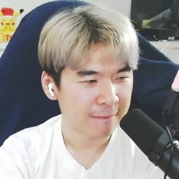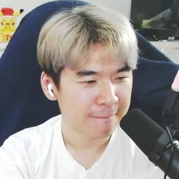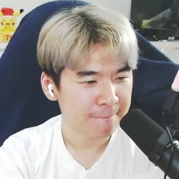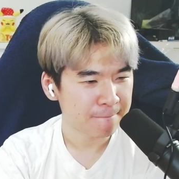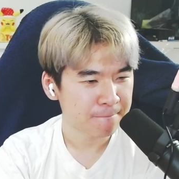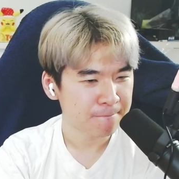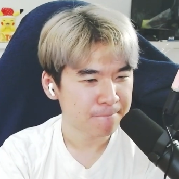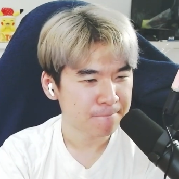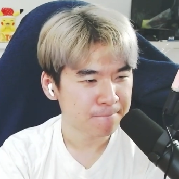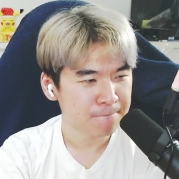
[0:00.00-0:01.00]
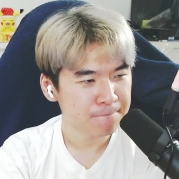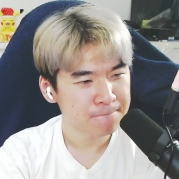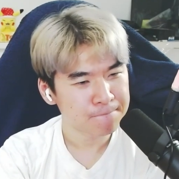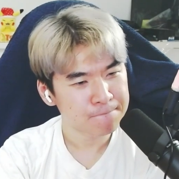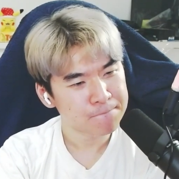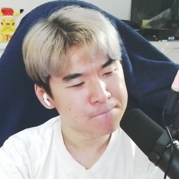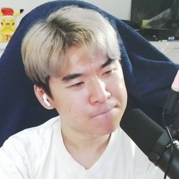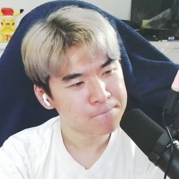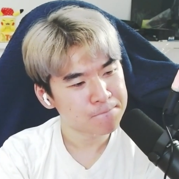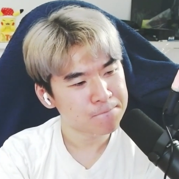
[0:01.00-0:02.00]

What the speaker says: No one is speaking in this clip.